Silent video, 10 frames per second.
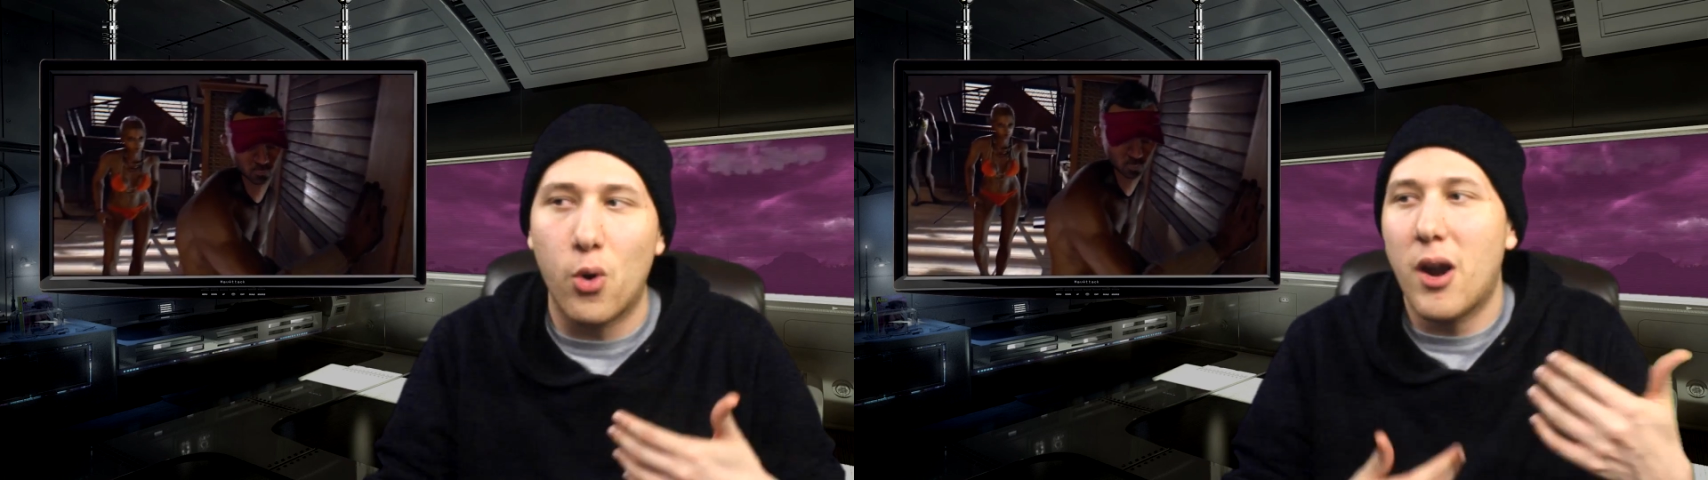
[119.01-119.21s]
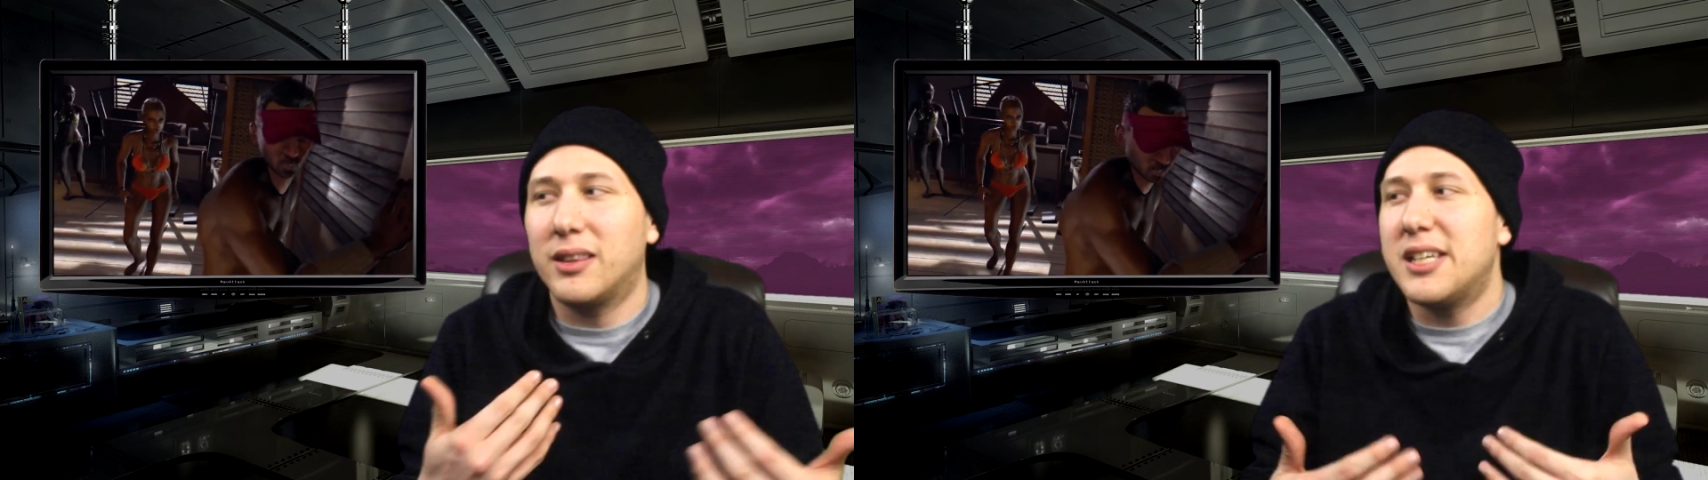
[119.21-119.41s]

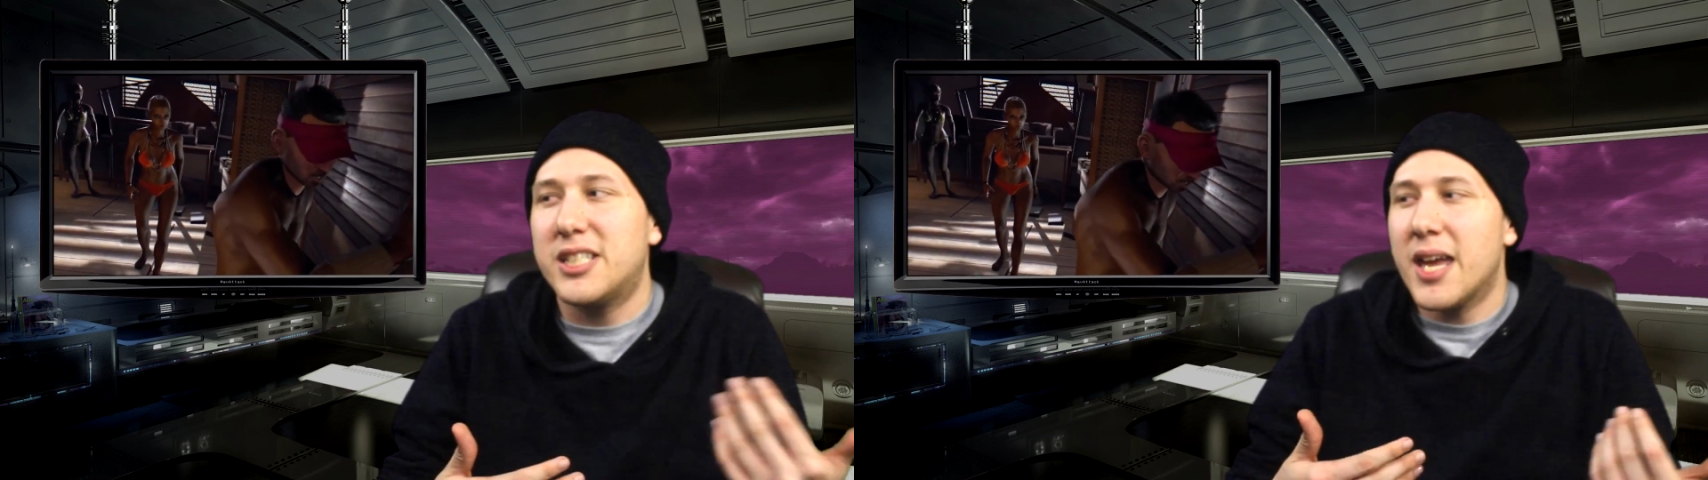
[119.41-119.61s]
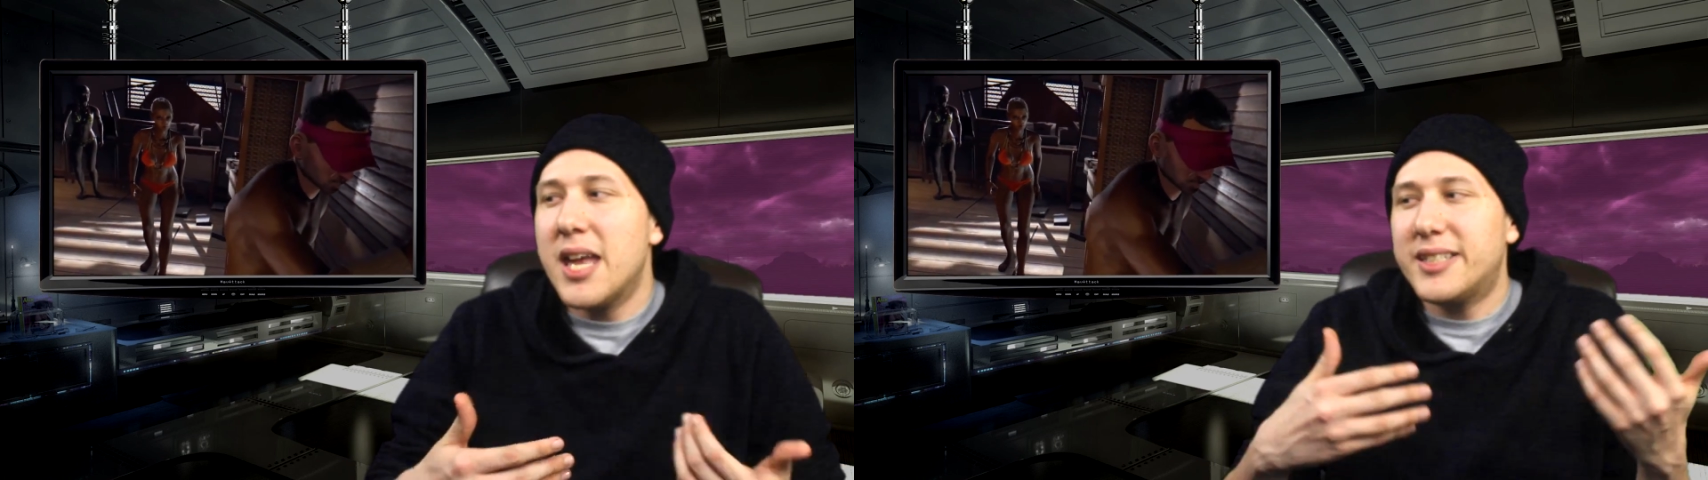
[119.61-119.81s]
or at
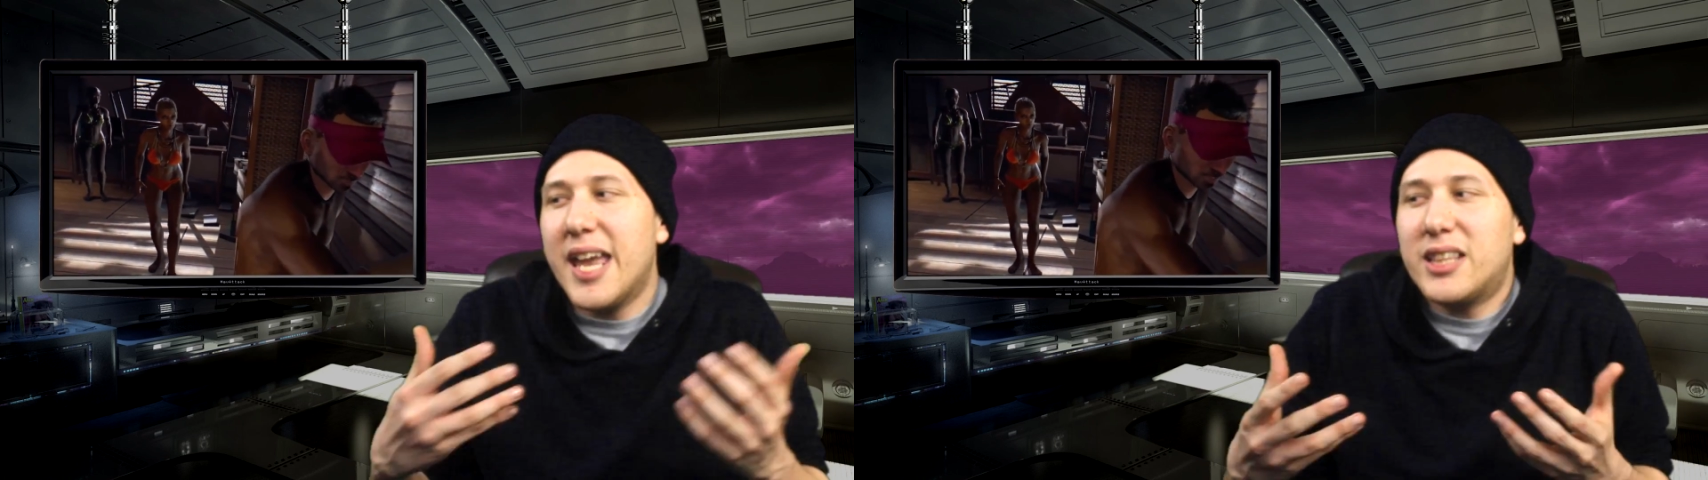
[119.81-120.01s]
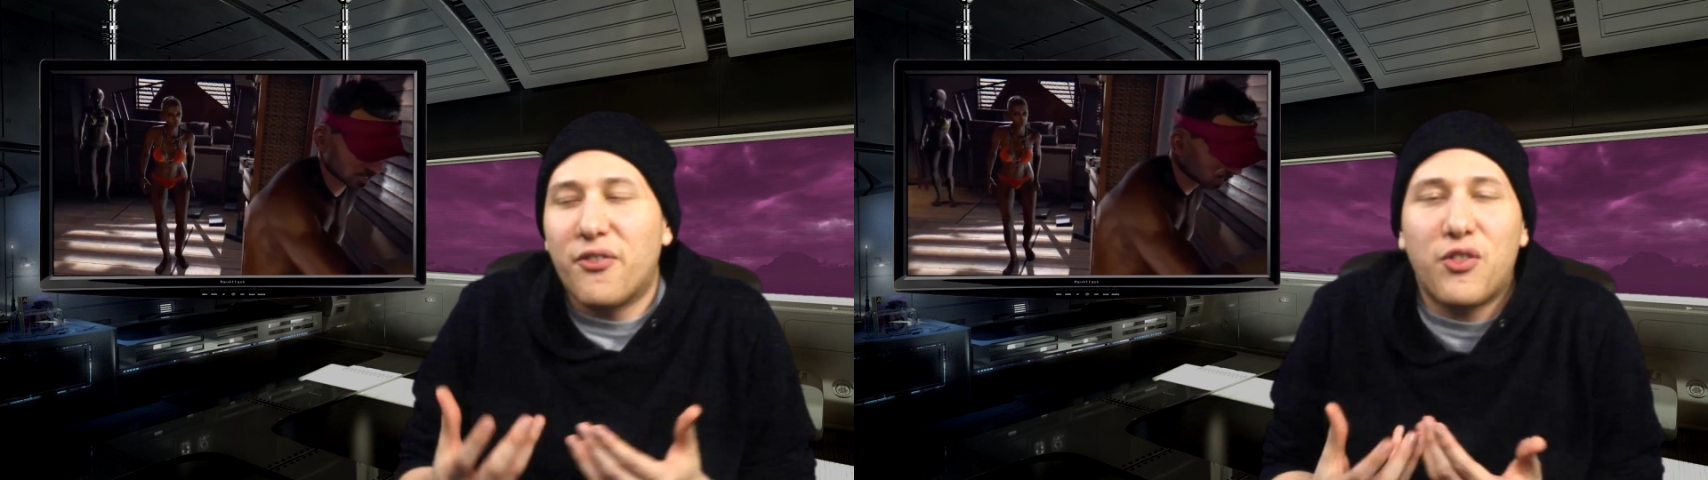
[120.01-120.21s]
least
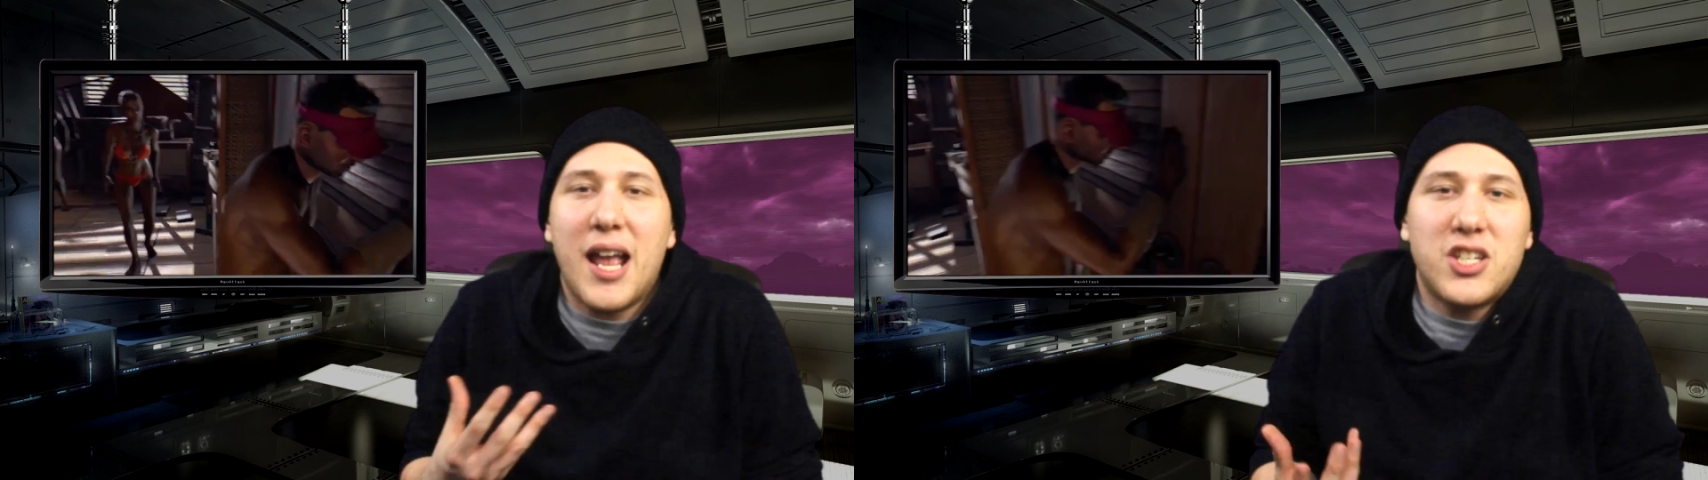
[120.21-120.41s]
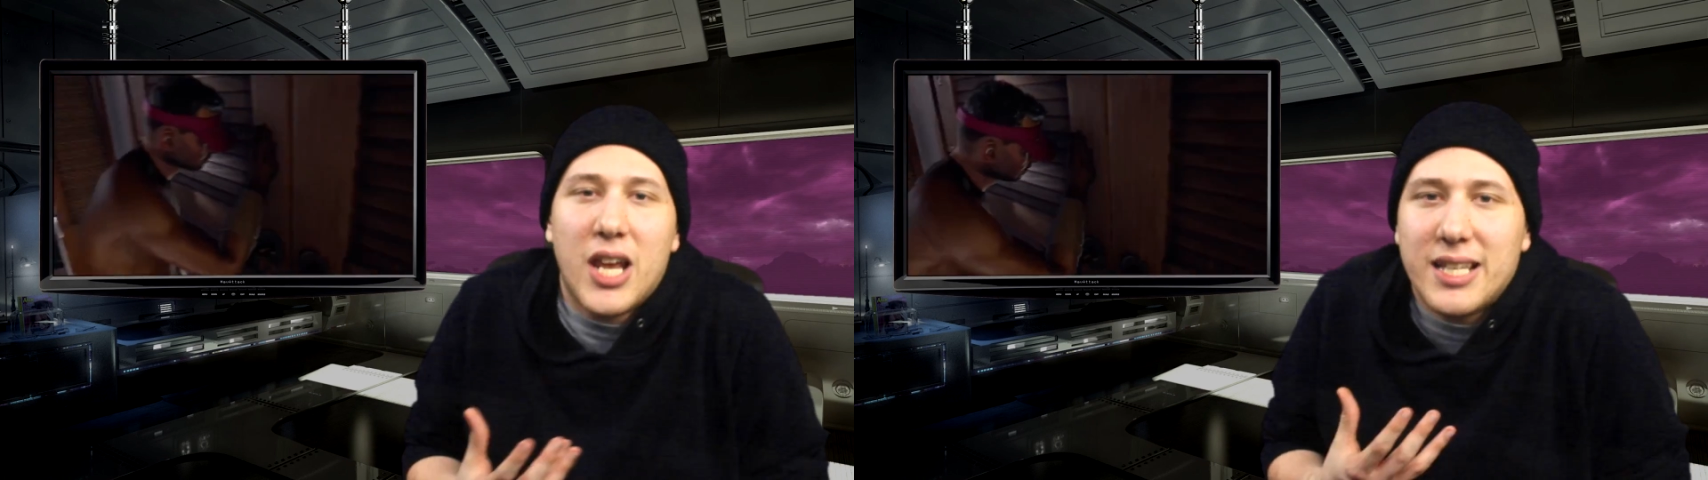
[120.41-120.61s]
take the
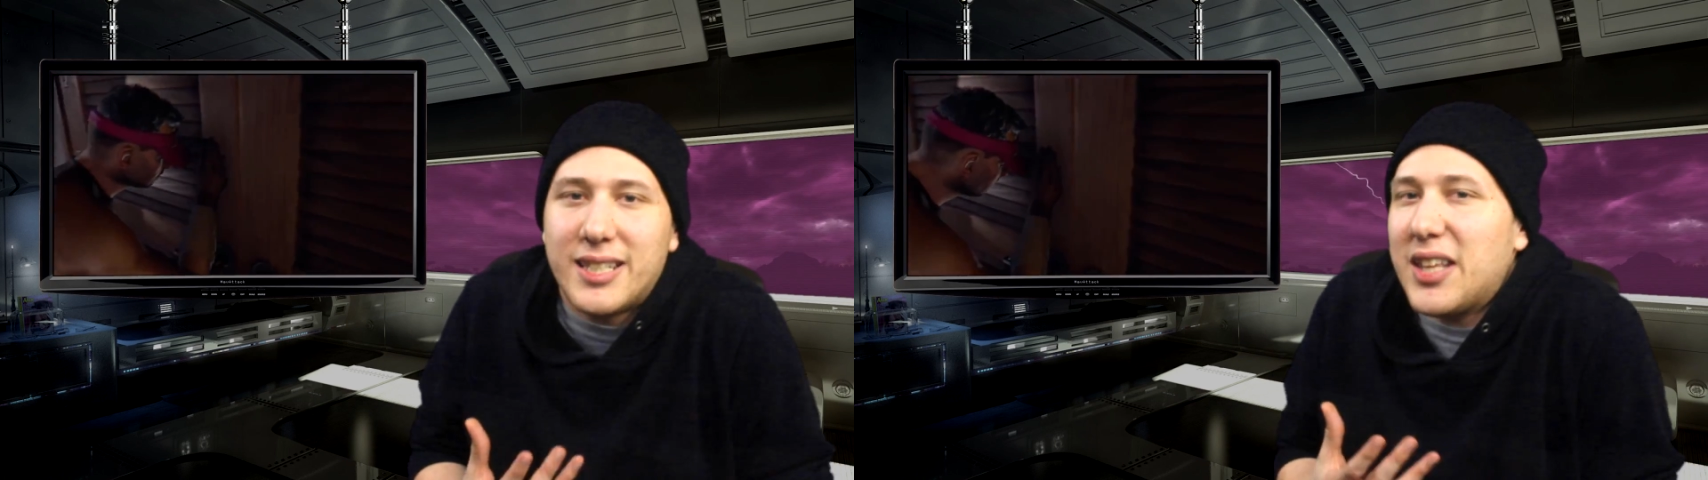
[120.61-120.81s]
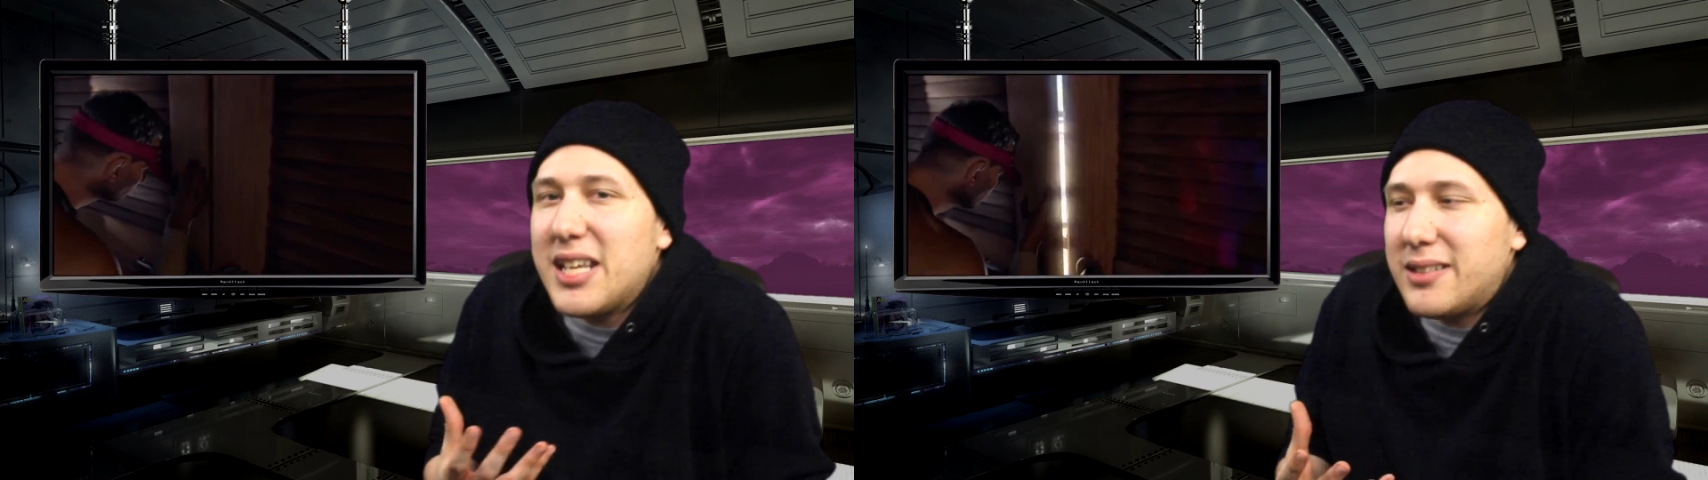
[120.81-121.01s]
franchise
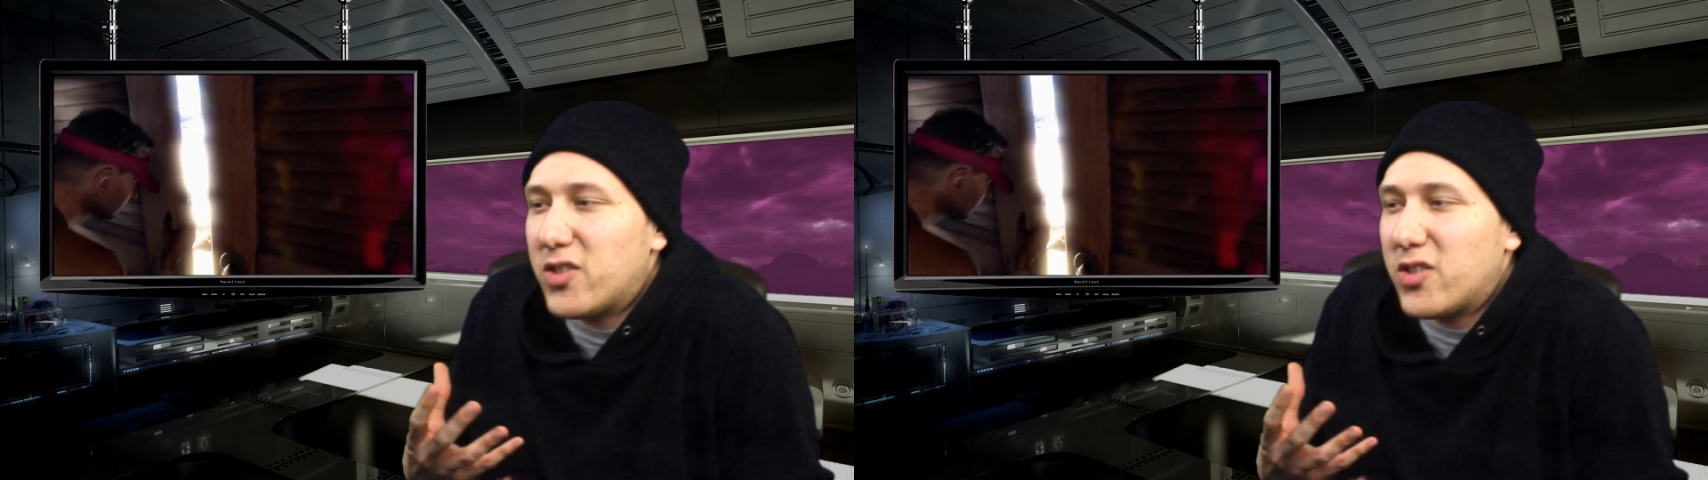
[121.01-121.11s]
that they